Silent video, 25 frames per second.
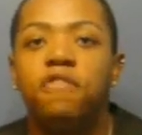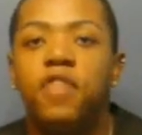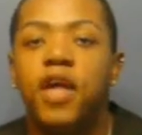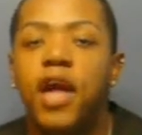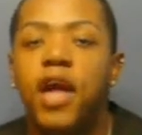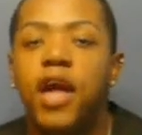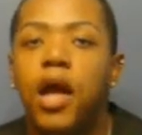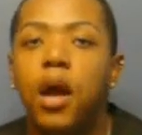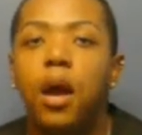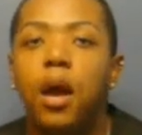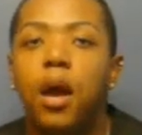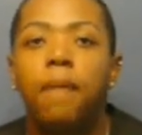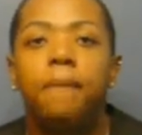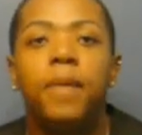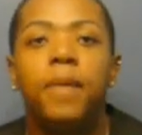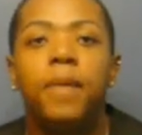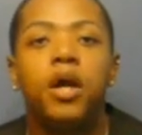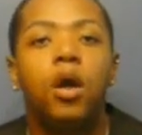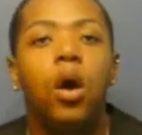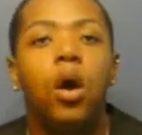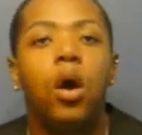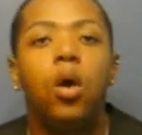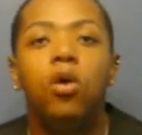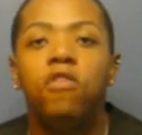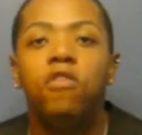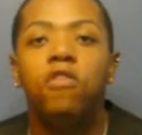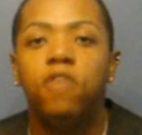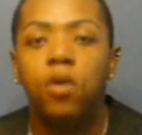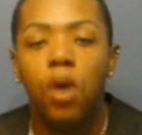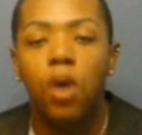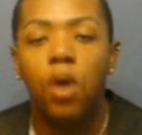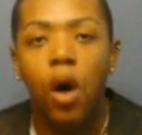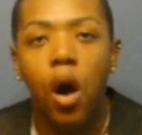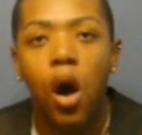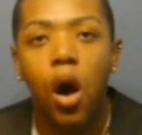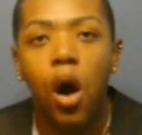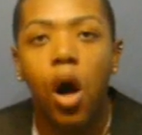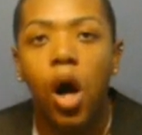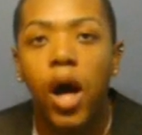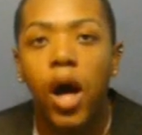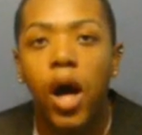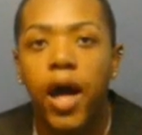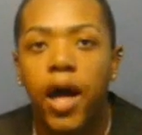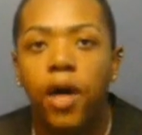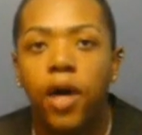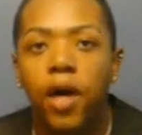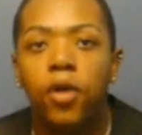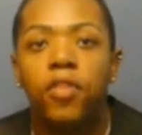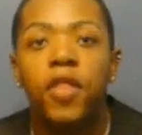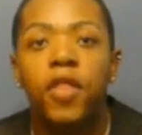of the hair, but overall
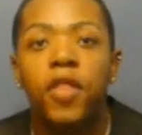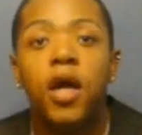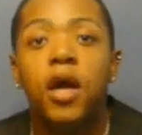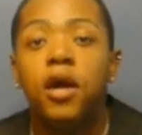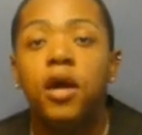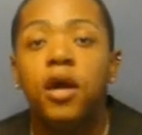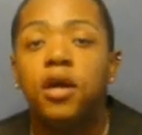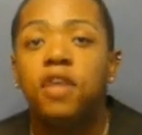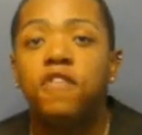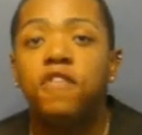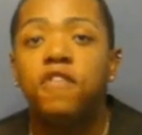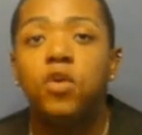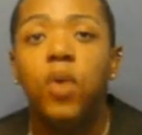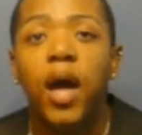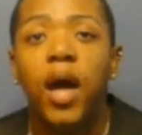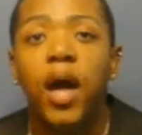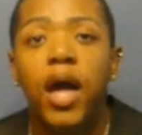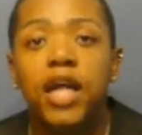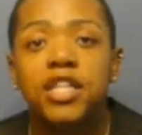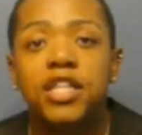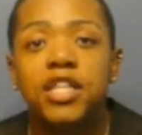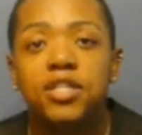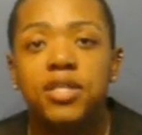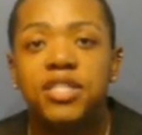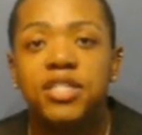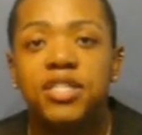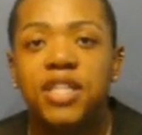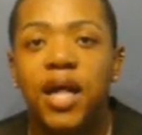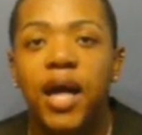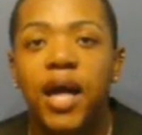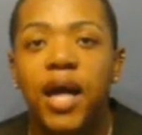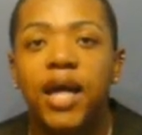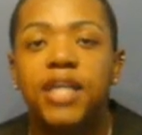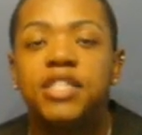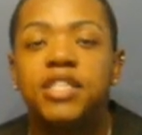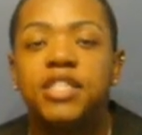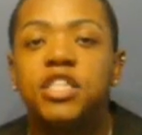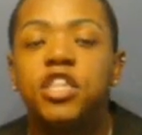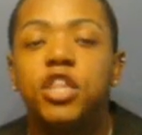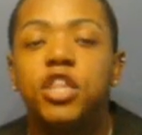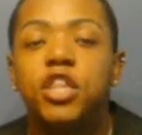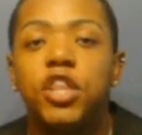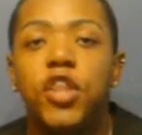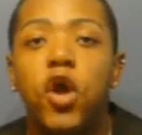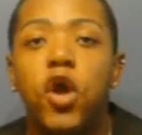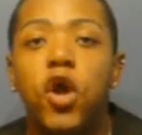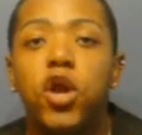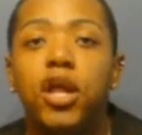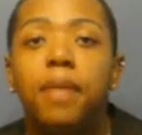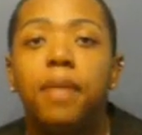health. If you exercise
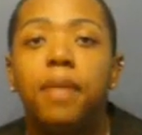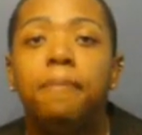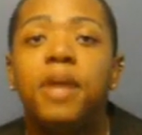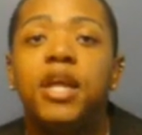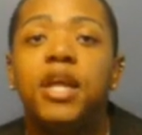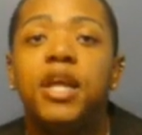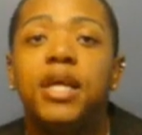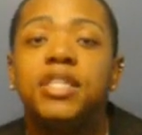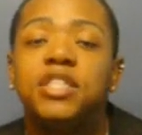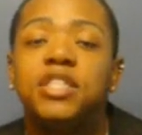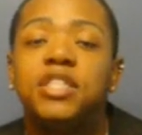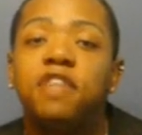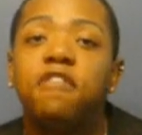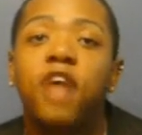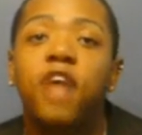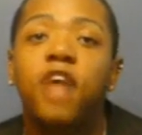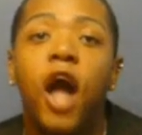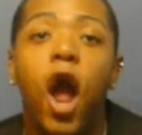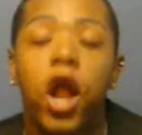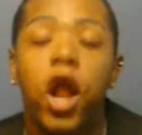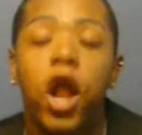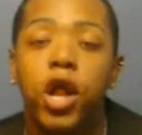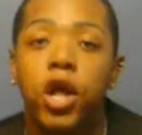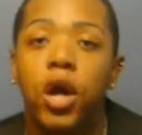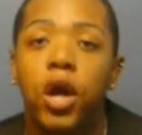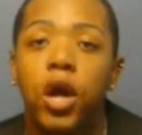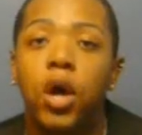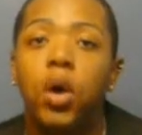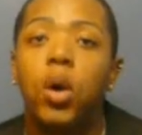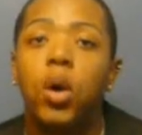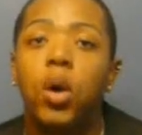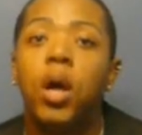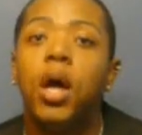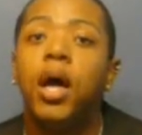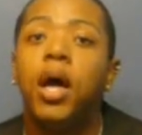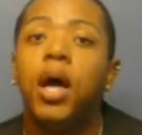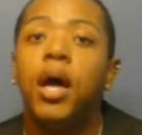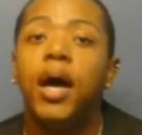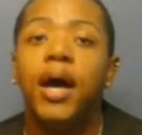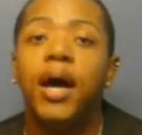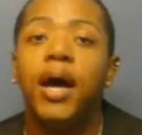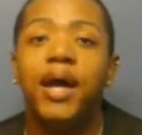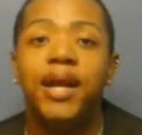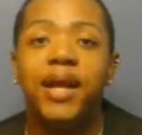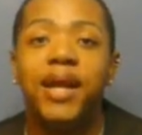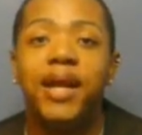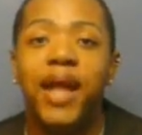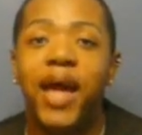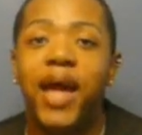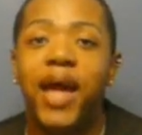thirty minutes of cardio a